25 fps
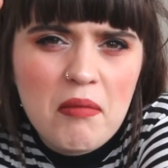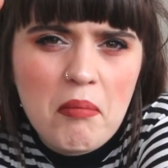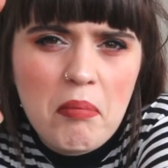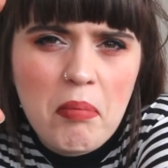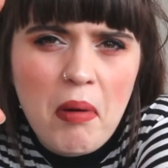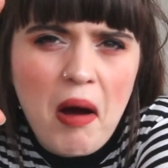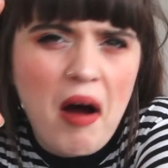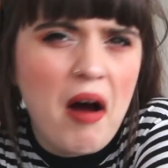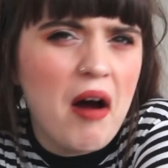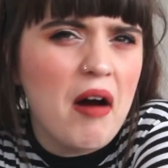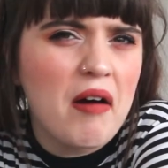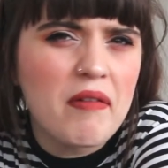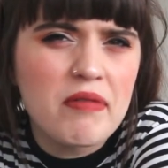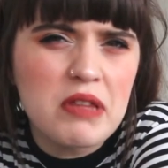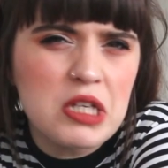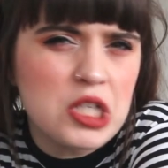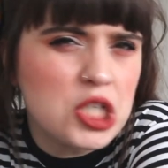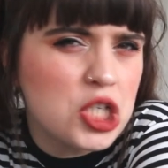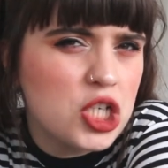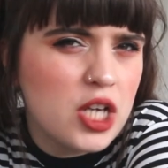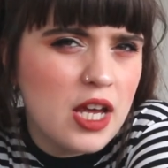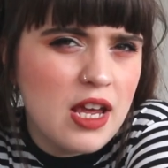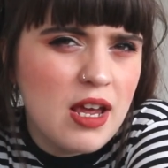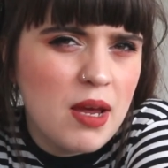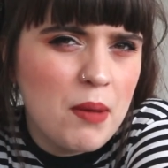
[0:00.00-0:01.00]
part of the
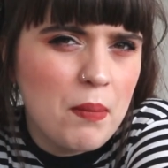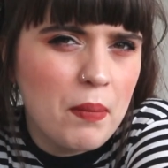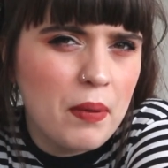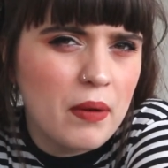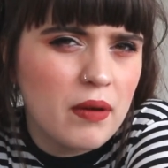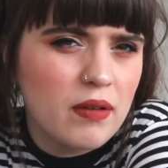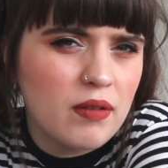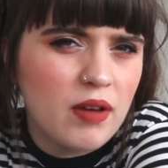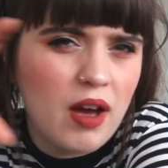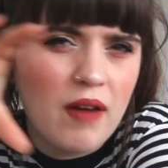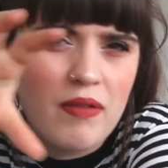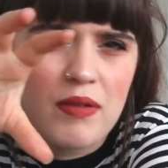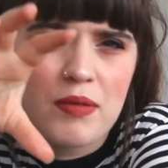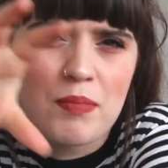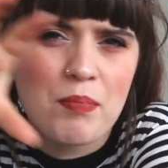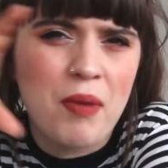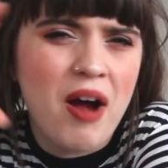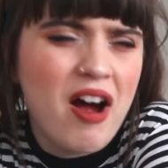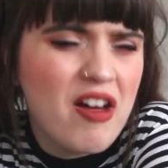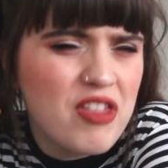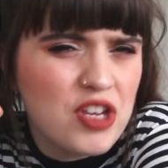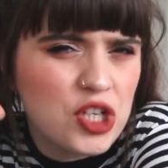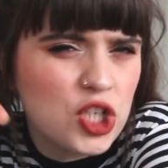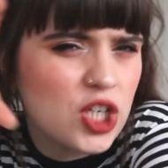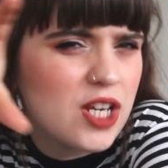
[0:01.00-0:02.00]

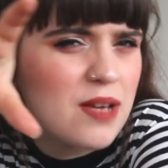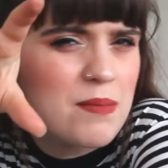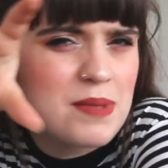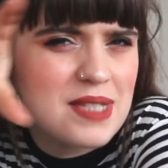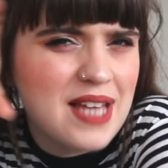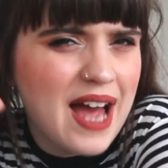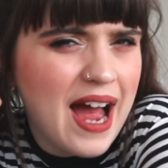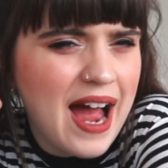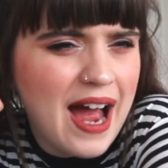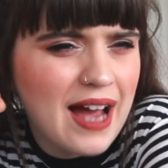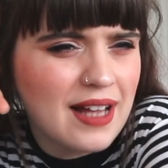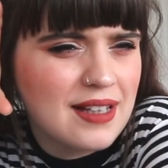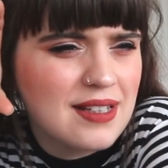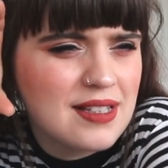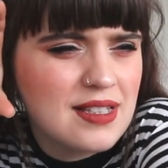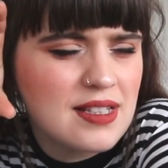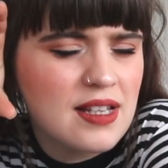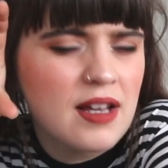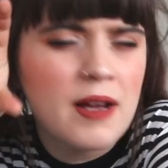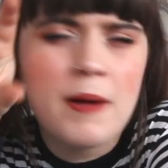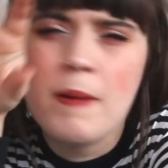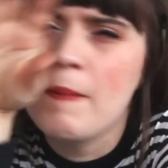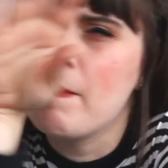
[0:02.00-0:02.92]
sheep's ass.